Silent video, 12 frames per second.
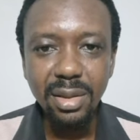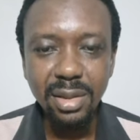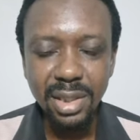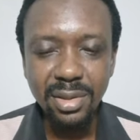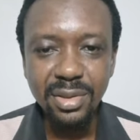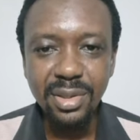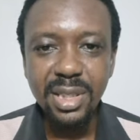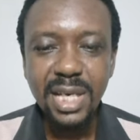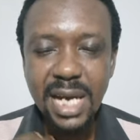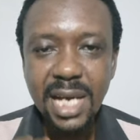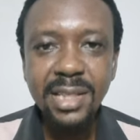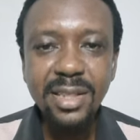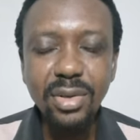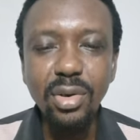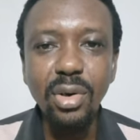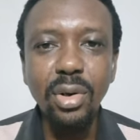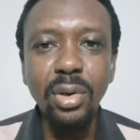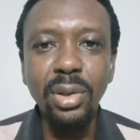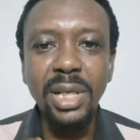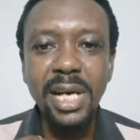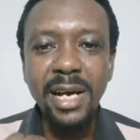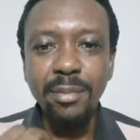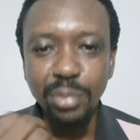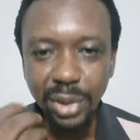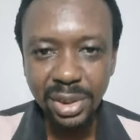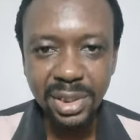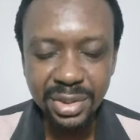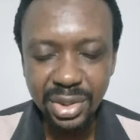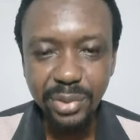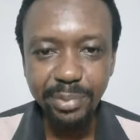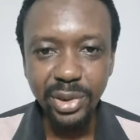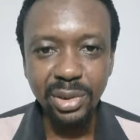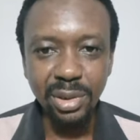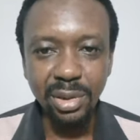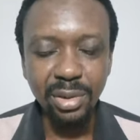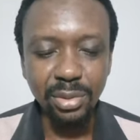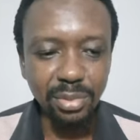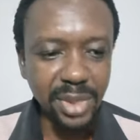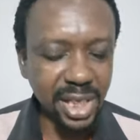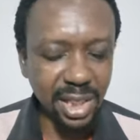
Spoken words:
Let us cast all our burdens upon the Lord.